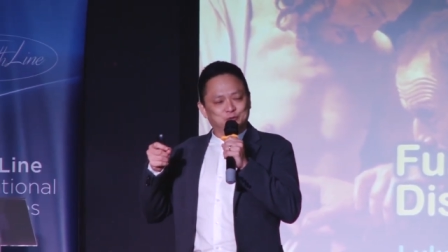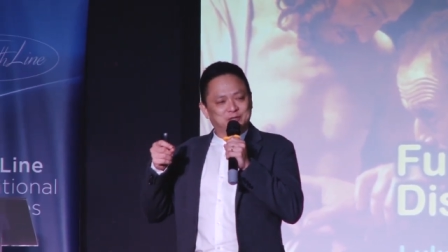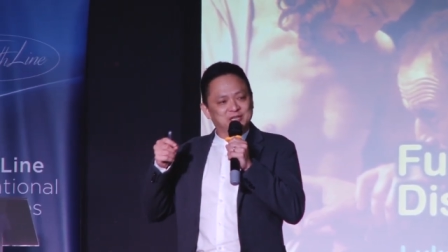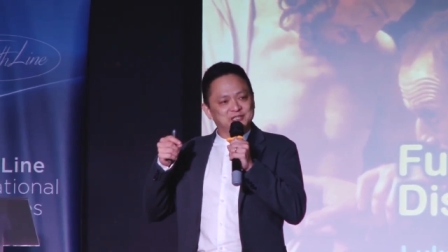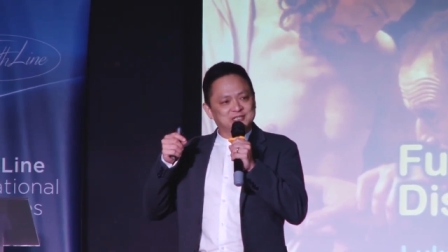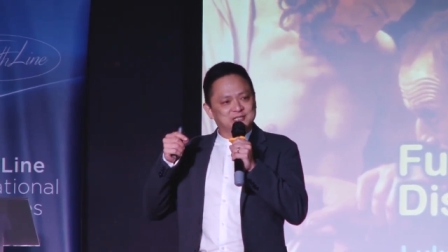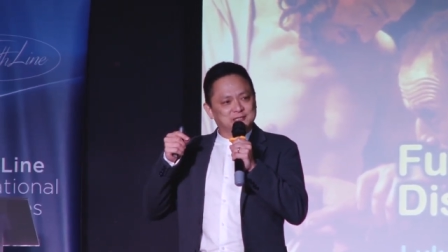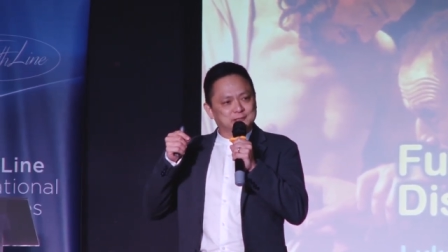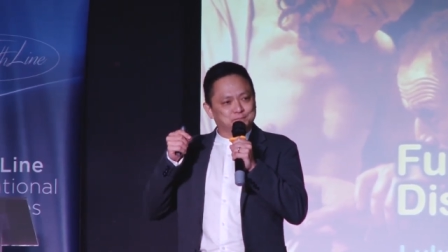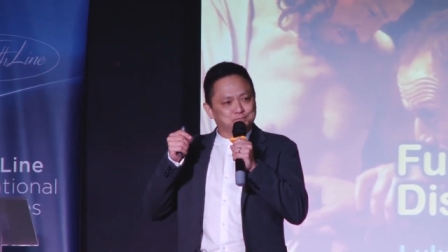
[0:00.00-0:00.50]
to
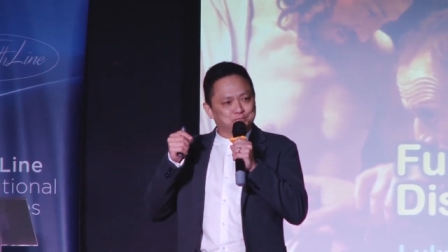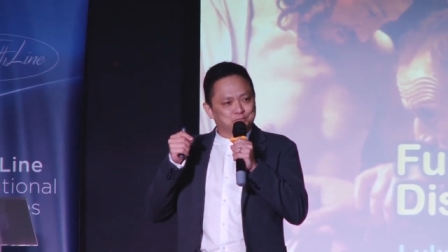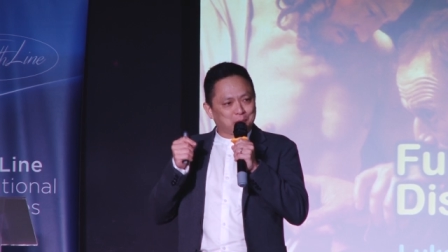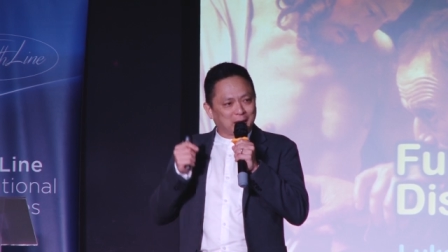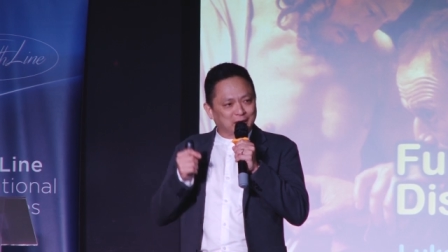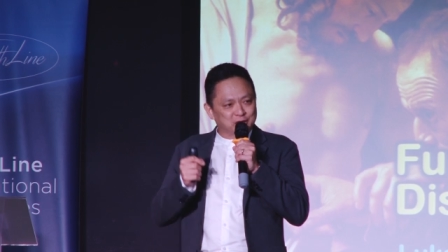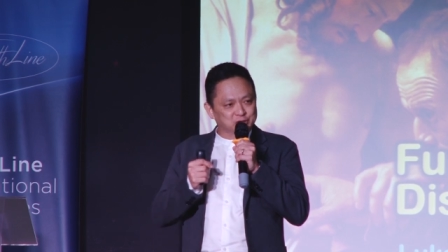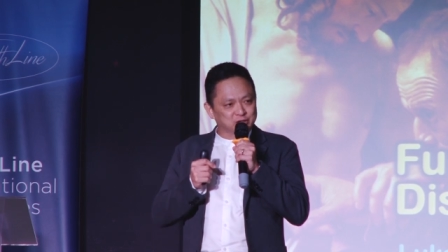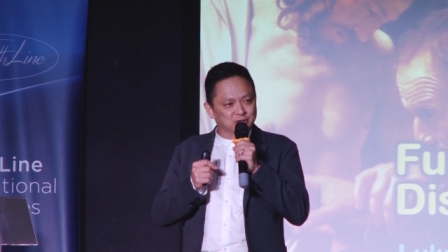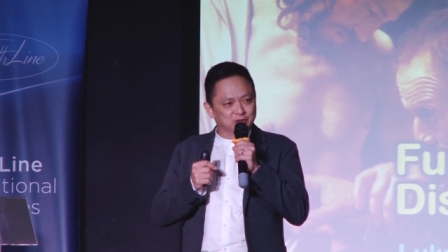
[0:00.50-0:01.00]
this
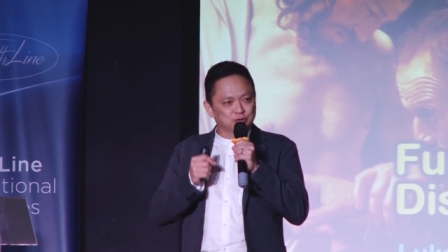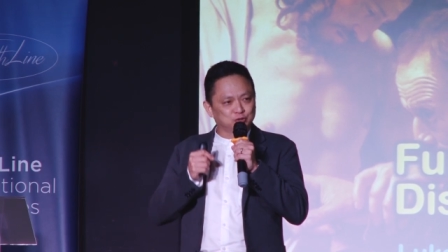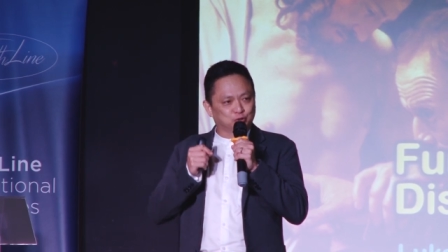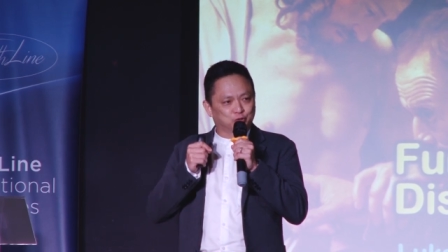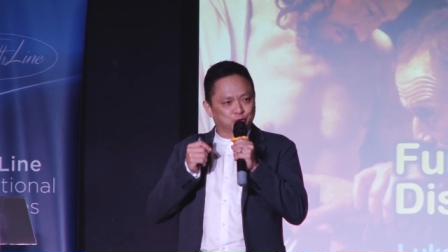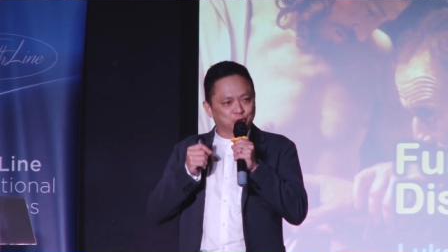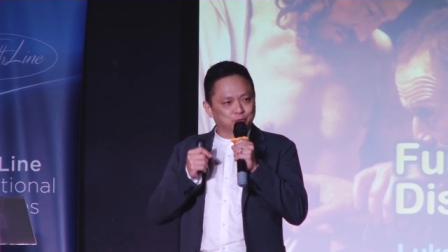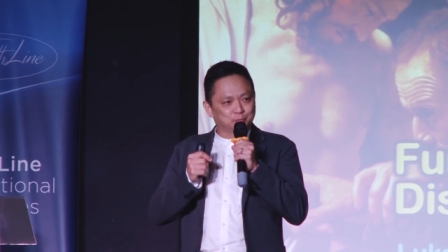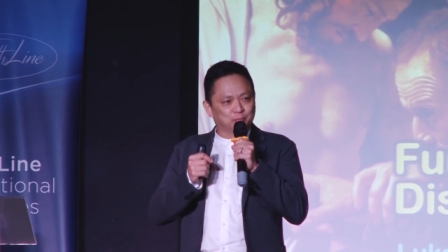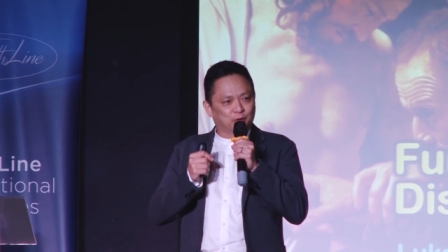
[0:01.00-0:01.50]
special
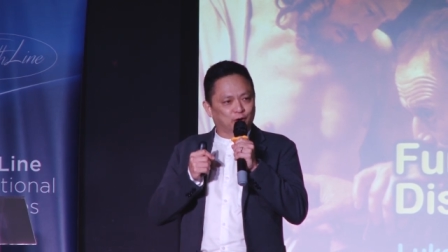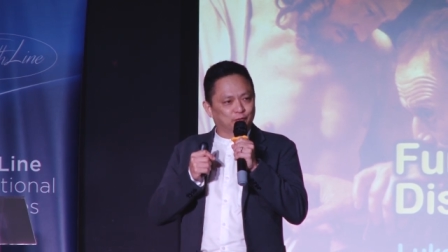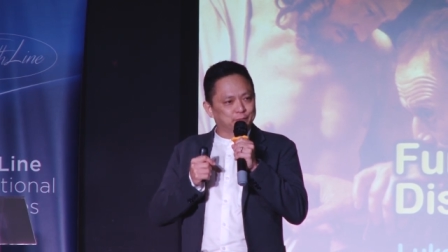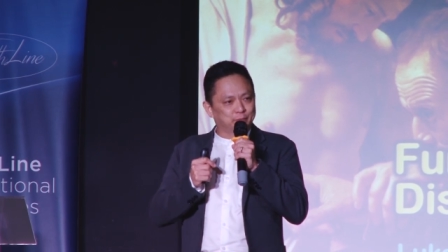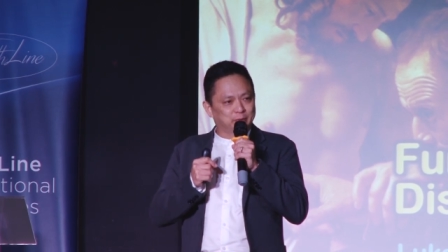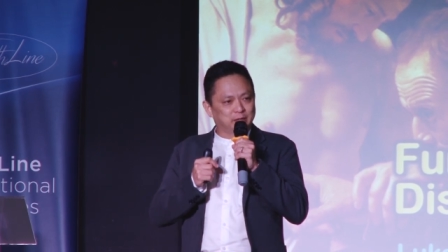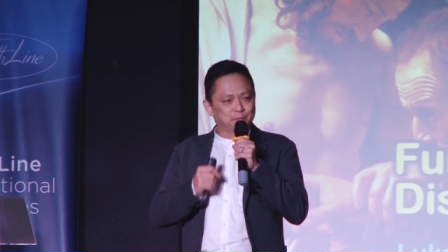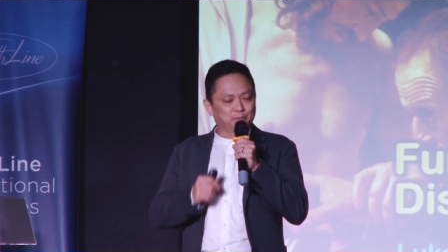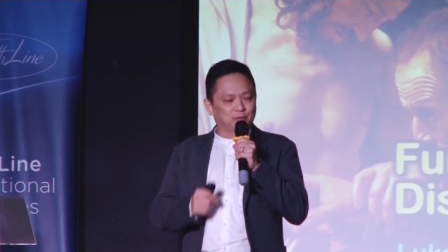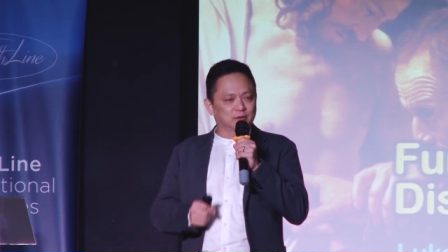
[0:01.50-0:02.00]
group
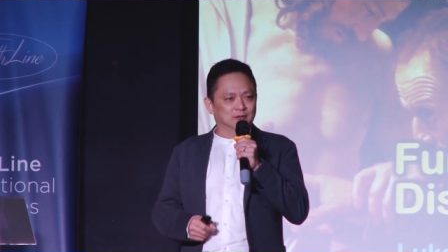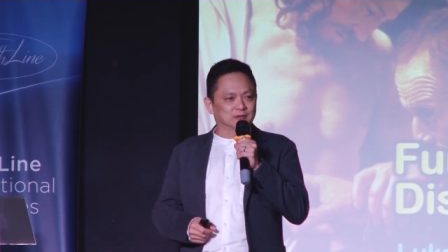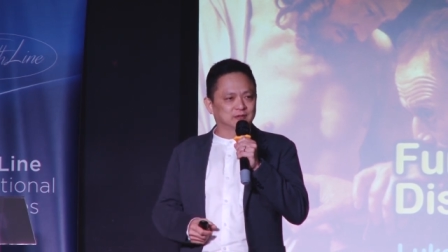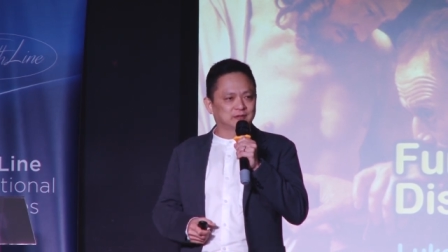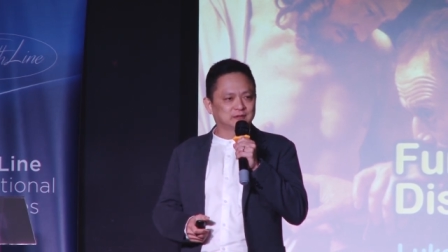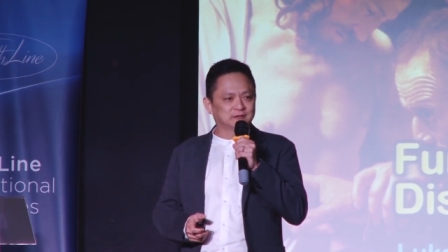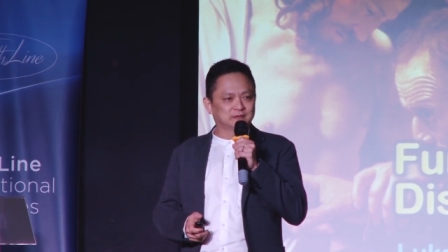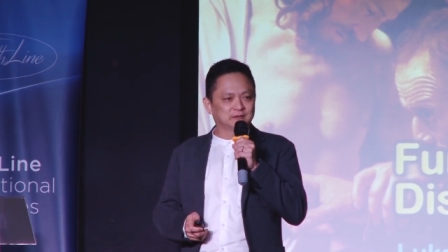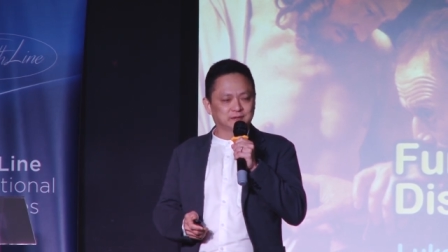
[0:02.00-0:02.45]
of people,